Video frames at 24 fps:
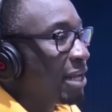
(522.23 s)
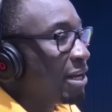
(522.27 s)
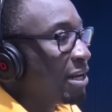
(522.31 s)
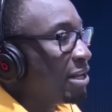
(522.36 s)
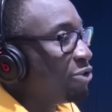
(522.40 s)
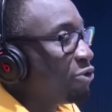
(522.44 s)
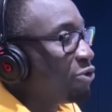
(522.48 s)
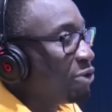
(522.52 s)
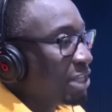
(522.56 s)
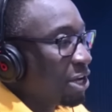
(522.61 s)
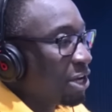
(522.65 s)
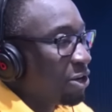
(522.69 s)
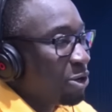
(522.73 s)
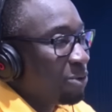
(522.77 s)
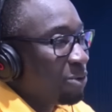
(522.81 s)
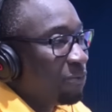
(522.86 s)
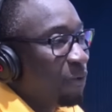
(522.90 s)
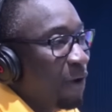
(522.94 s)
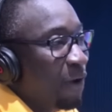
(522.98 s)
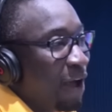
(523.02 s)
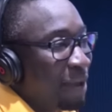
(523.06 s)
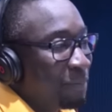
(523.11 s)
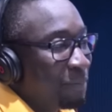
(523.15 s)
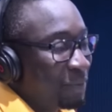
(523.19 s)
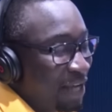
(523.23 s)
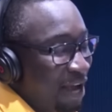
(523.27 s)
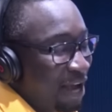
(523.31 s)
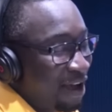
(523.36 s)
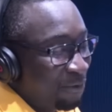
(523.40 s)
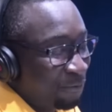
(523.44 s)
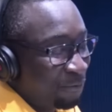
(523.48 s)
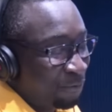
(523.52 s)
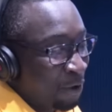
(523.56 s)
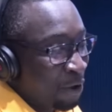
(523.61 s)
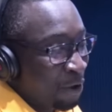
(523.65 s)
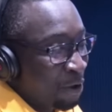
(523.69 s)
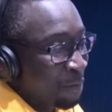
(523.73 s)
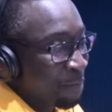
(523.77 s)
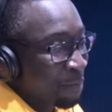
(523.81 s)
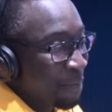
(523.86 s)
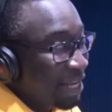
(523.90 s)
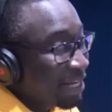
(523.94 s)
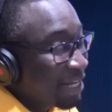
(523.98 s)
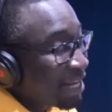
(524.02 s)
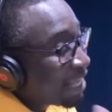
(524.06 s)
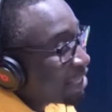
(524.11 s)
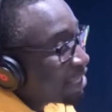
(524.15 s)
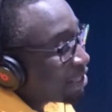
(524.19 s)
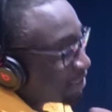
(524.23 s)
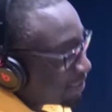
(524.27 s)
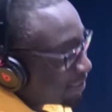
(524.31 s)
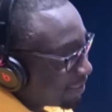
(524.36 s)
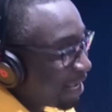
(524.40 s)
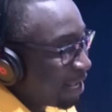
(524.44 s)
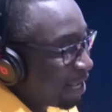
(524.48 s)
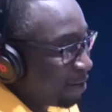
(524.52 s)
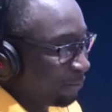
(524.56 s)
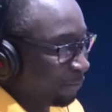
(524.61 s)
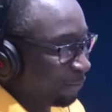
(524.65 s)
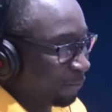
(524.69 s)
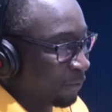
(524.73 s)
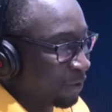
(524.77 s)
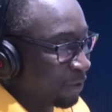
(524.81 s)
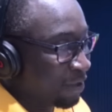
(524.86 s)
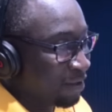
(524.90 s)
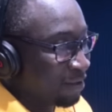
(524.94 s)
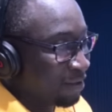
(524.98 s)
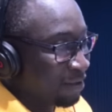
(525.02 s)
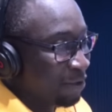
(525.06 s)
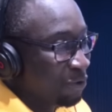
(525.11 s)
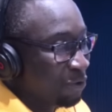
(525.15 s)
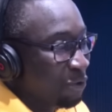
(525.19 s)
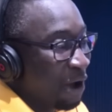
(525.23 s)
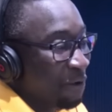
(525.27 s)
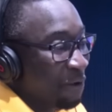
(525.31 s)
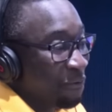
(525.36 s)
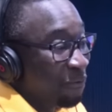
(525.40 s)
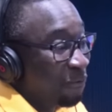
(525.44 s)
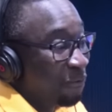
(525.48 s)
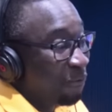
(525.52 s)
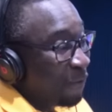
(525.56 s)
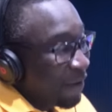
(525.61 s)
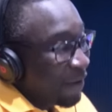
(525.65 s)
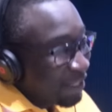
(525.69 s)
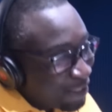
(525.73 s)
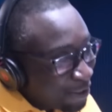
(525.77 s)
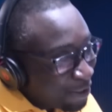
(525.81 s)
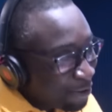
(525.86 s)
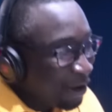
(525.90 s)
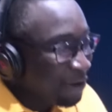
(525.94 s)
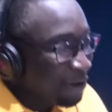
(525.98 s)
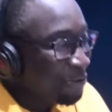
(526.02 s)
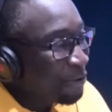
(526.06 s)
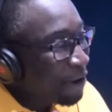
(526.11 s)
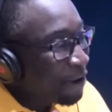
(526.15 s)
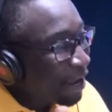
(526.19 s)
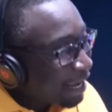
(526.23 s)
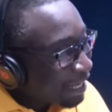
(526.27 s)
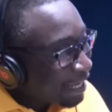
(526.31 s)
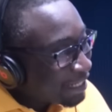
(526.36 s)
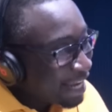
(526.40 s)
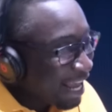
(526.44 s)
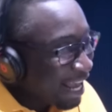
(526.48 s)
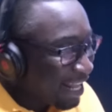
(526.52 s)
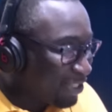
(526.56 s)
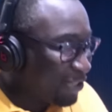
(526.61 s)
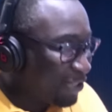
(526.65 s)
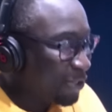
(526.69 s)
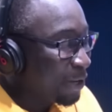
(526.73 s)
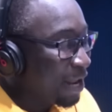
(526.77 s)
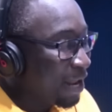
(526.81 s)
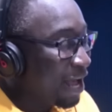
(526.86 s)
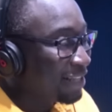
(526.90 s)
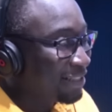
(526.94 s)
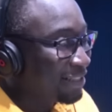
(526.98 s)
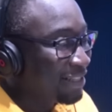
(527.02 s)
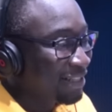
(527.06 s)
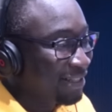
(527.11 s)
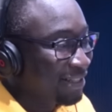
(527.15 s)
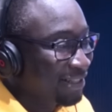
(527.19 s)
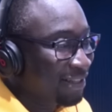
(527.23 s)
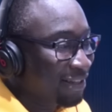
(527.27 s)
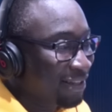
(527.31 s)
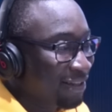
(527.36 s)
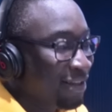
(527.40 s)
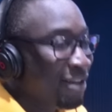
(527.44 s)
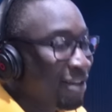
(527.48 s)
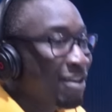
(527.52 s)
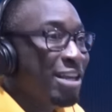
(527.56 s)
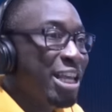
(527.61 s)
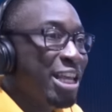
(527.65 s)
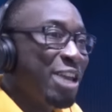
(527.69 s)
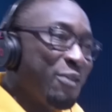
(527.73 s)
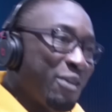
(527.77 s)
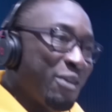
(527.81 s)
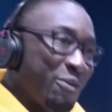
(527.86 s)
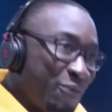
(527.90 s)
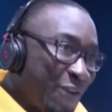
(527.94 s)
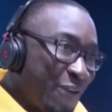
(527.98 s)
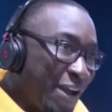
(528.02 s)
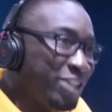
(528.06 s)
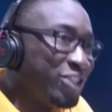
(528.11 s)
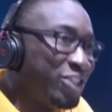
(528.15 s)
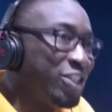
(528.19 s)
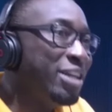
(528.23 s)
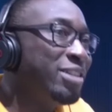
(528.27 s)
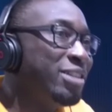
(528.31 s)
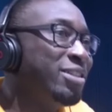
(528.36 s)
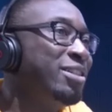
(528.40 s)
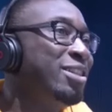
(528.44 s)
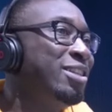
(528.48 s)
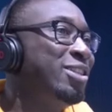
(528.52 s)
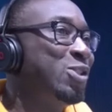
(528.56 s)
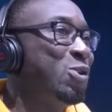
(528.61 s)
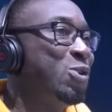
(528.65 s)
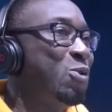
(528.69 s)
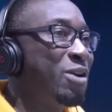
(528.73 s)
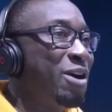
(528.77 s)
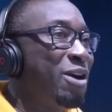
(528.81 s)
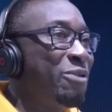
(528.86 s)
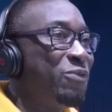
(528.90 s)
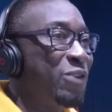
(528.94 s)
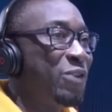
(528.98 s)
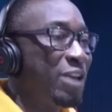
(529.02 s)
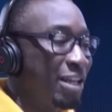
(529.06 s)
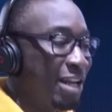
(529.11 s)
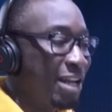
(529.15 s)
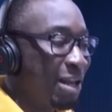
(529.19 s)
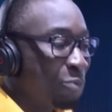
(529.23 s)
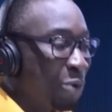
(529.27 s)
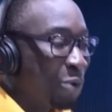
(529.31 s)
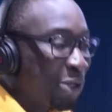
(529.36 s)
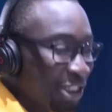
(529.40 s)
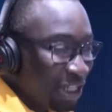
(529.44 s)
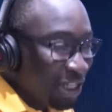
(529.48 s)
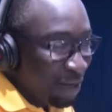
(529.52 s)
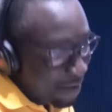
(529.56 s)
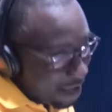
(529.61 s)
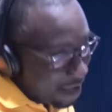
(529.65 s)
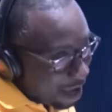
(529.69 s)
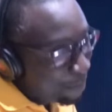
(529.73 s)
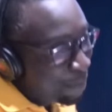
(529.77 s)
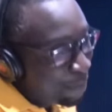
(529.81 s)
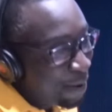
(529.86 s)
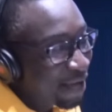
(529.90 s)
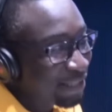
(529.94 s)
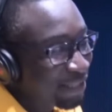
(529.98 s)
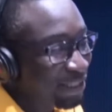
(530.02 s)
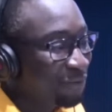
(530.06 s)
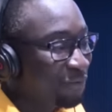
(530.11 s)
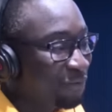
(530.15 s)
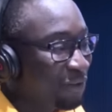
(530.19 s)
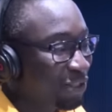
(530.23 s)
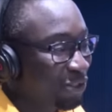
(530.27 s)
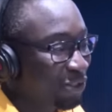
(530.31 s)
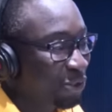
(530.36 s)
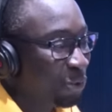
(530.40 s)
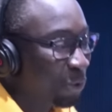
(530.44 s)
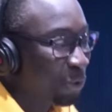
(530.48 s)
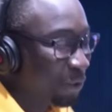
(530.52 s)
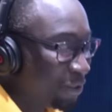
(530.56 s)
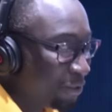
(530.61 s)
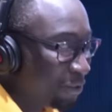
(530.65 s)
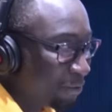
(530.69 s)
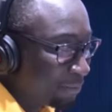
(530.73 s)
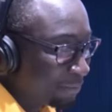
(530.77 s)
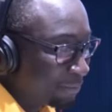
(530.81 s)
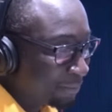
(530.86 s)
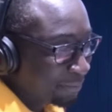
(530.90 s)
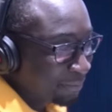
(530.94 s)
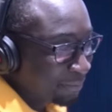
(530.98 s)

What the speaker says: and I know it's a good vibe to have men like yourself, you know, a veteran reggae dancehall artist, to even venture into the soca vein and wanting to be a part of it too, you know?